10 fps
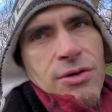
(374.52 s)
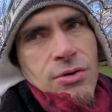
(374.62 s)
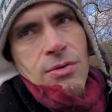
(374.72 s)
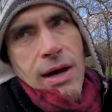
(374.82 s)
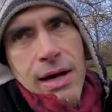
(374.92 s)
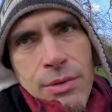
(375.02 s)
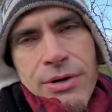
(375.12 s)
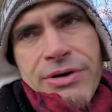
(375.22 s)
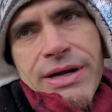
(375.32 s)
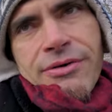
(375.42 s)
you are
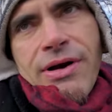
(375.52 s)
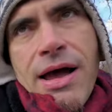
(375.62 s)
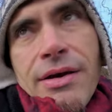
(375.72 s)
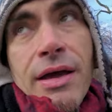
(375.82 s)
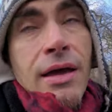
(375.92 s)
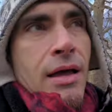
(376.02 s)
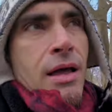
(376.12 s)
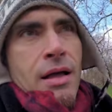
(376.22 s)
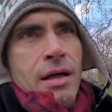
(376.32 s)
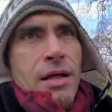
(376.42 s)
wandering around
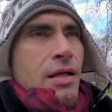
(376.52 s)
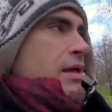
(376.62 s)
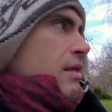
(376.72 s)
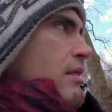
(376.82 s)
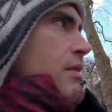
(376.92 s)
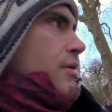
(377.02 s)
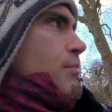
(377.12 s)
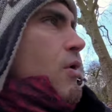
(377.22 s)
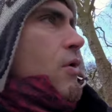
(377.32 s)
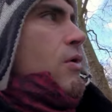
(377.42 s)
either the
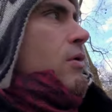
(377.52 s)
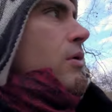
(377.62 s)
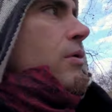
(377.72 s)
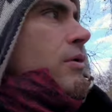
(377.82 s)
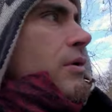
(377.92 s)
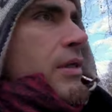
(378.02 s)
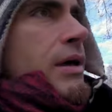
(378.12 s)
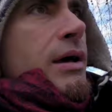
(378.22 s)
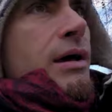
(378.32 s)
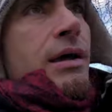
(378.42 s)
mall or
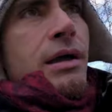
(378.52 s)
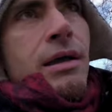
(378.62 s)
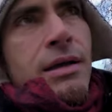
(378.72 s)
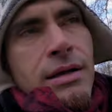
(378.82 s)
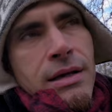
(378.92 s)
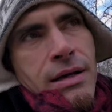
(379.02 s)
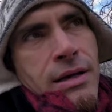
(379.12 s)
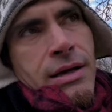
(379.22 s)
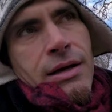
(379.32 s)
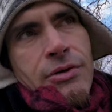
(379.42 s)
the
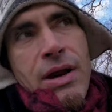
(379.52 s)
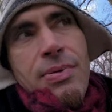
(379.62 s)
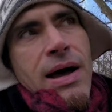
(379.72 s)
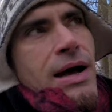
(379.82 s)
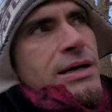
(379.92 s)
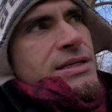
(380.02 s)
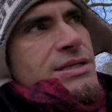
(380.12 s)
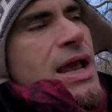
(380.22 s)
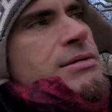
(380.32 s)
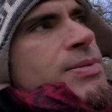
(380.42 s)
Green Park,
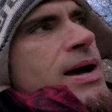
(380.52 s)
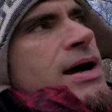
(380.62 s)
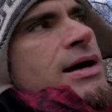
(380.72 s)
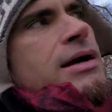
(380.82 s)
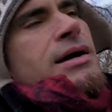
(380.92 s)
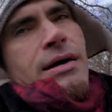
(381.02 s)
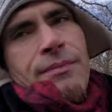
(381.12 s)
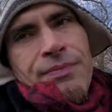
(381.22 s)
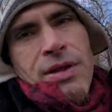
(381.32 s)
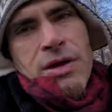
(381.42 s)
St James Park,
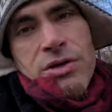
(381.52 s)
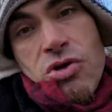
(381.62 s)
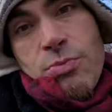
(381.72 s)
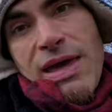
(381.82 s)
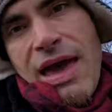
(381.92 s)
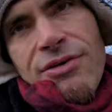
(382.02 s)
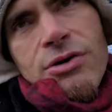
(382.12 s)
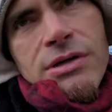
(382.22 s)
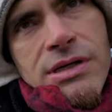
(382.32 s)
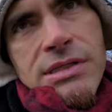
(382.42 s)
do be
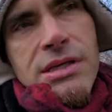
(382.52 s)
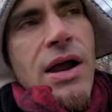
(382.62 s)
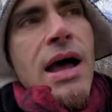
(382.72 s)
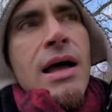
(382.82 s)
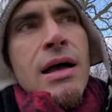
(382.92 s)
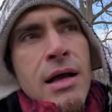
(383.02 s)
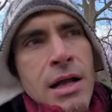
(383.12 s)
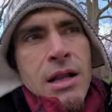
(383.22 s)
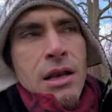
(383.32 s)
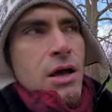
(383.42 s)
careful because there are
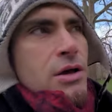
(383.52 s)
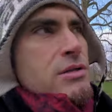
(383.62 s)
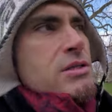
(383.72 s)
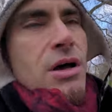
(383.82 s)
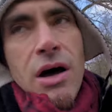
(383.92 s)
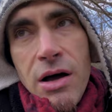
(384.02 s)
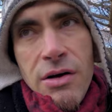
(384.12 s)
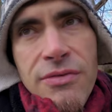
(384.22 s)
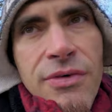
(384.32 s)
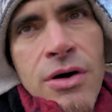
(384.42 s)
loads
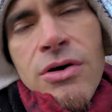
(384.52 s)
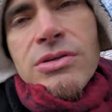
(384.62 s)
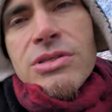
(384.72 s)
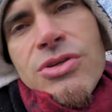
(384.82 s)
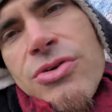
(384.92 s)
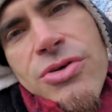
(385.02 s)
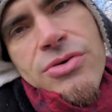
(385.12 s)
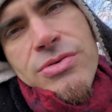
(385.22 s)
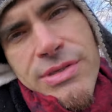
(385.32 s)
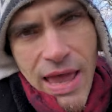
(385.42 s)
of horse
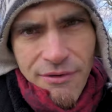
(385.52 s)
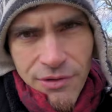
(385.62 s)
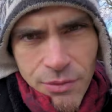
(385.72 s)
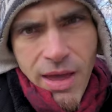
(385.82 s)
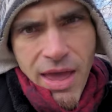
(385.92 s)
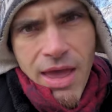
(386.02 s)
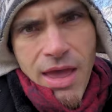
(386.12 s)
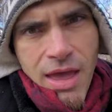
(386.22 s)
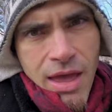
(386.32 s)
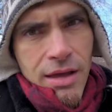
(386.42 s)
doo-doos
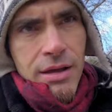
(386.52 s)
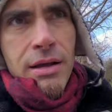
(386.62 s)
everywhere.